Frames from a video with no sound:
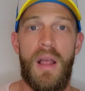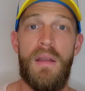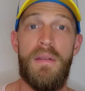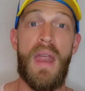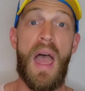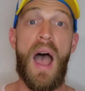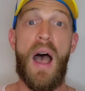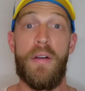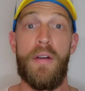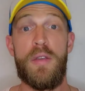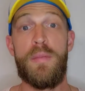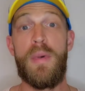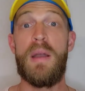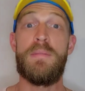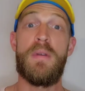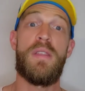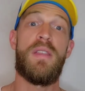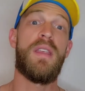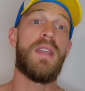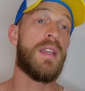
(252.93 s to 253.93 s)
Now, you might
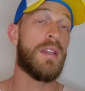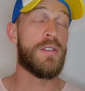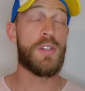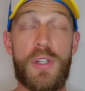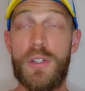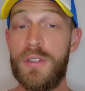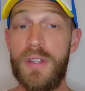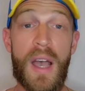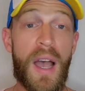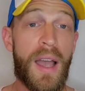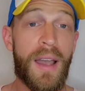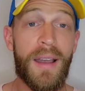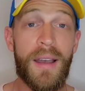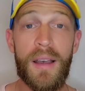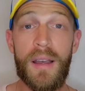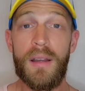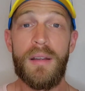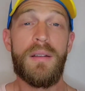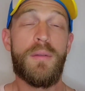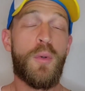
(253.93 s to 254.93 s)
be thinking,
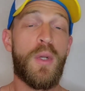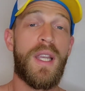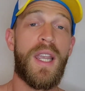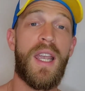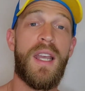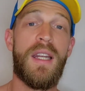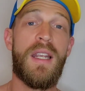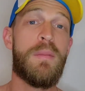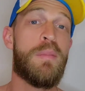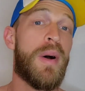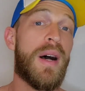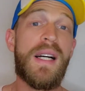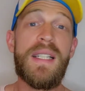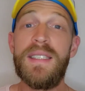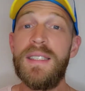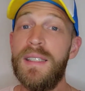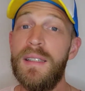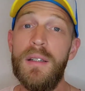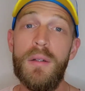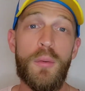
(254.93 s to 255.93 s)
Josiah, we can't eat pasta,